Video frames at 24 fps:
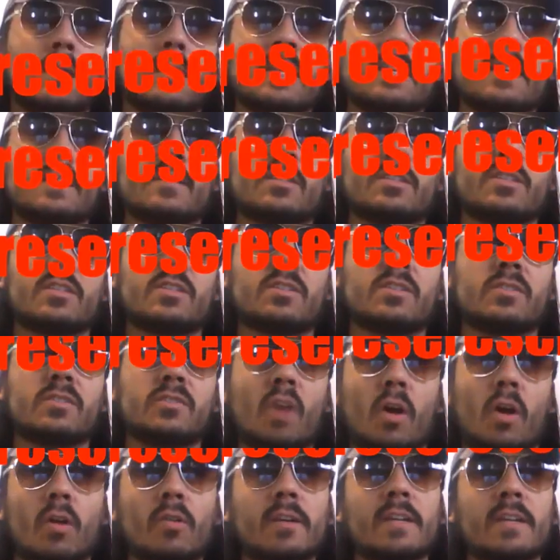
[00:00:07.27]
It's
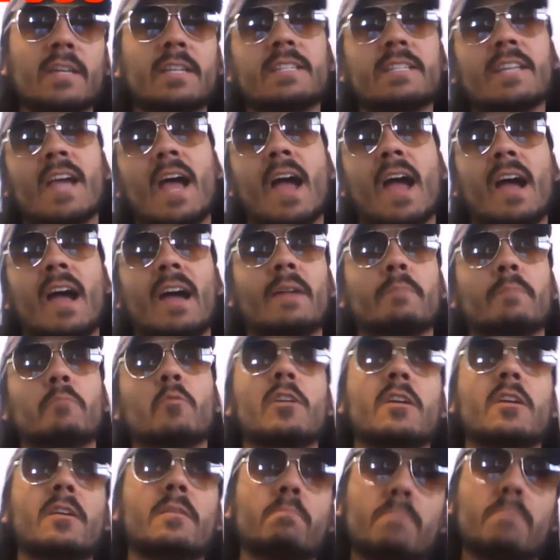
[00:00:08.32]
story time
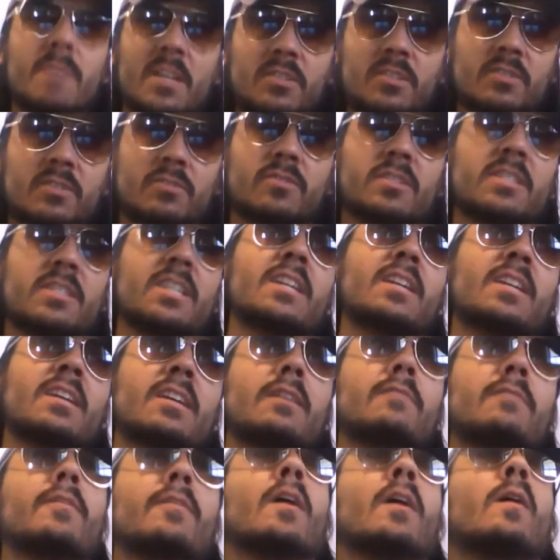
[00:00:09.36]
with Mr.
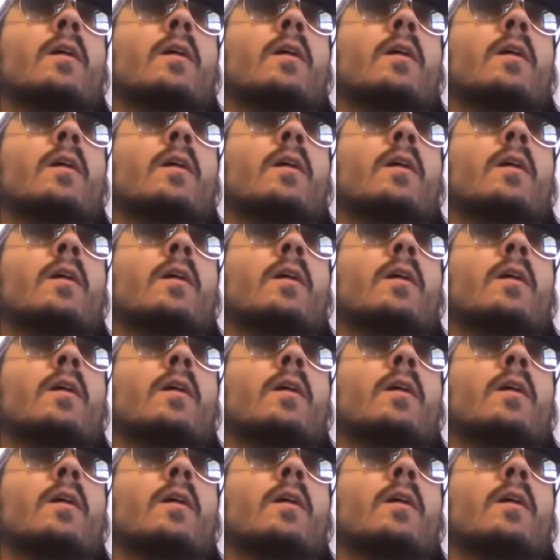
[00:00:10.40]
Steve.